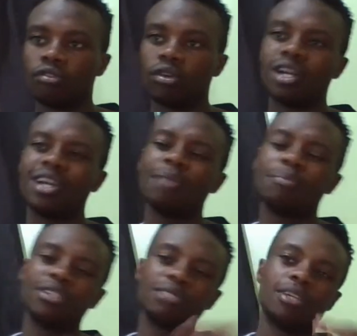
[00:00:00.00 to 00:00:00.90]
I
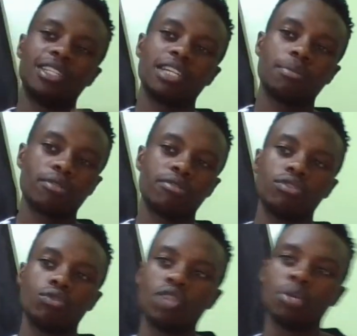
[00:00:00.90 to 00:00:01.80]
placed my take profit
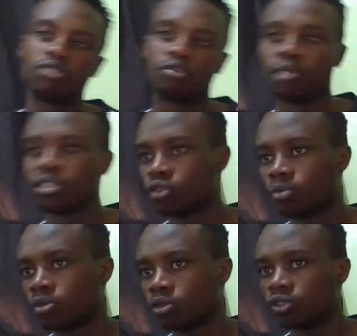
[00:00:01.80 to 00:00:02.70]
2 times of my
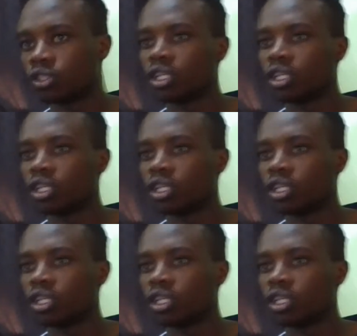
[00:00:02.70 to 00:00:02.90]
stop loss.